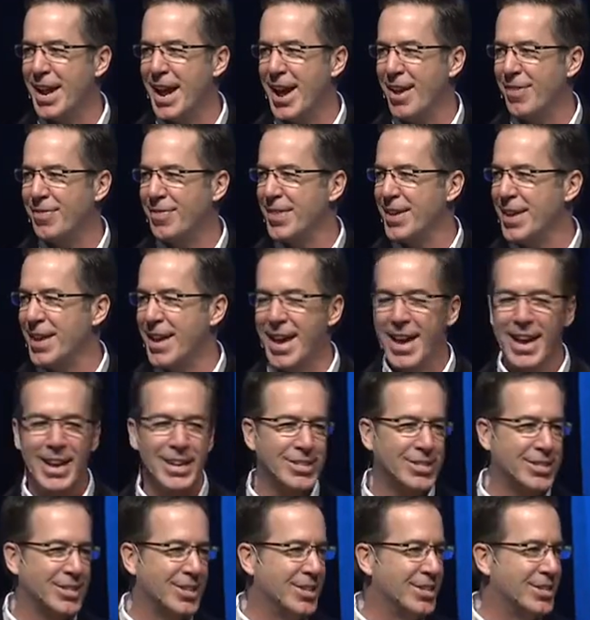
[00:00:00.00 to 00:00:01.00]
at the
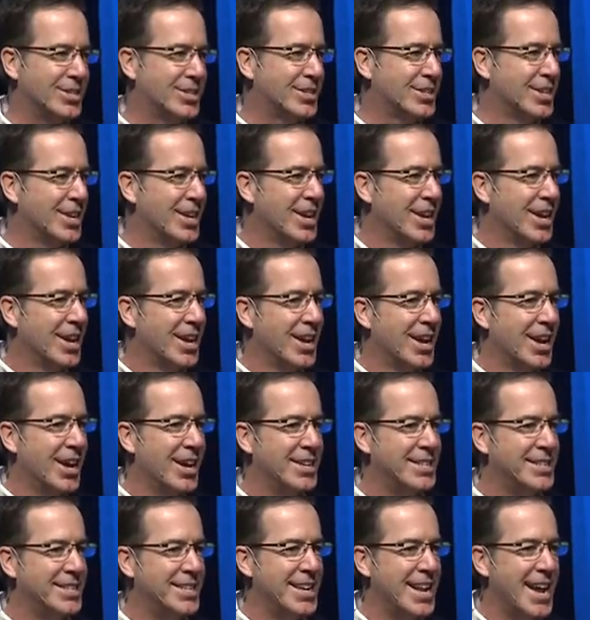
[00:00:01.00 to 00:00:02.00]
exits. Uh,
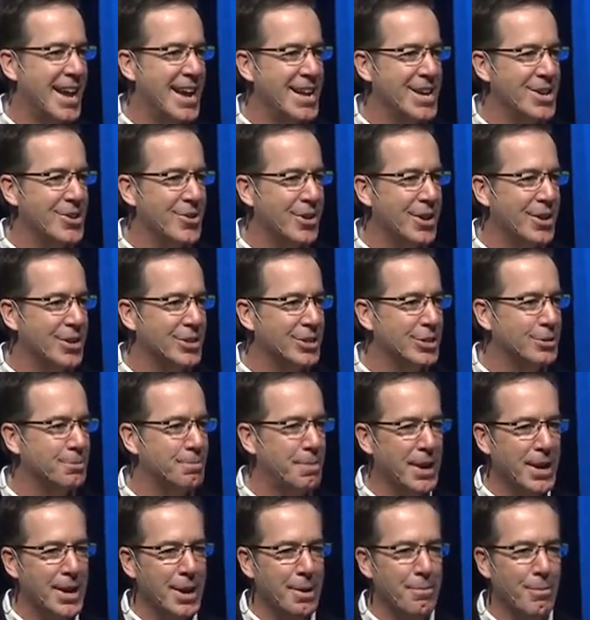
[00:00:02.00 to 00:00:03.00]
today, you can just
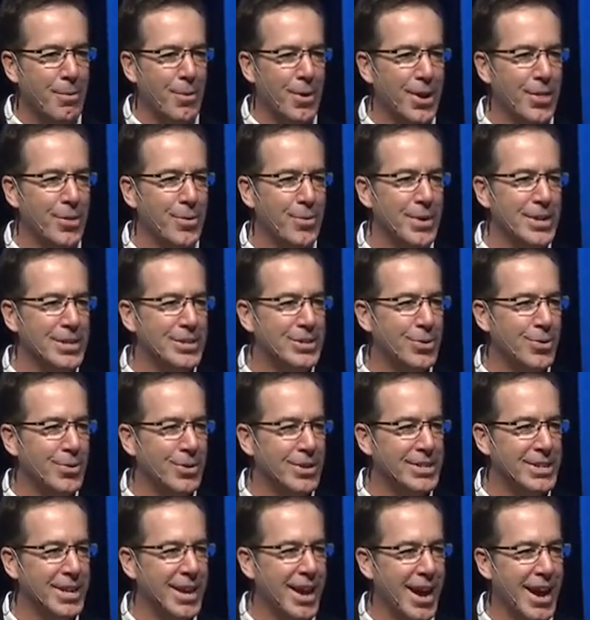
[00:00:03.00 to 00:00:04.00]
pick up one of the
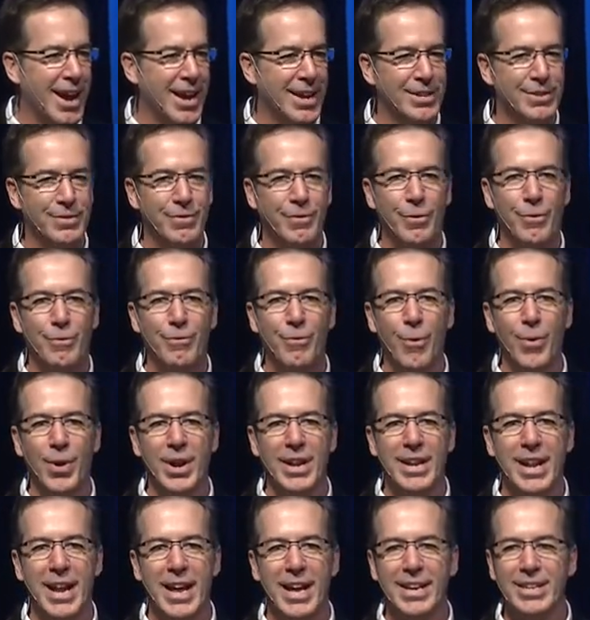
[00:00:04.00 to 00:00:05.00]
resource guides for
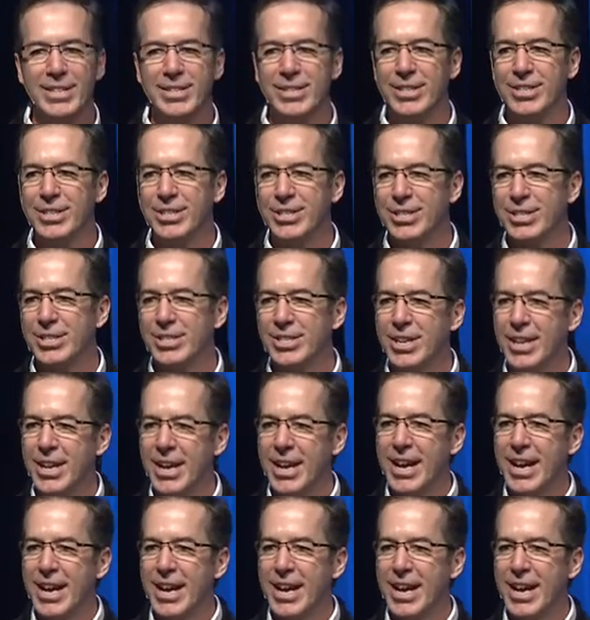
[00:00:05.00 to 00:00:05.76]
40 days and just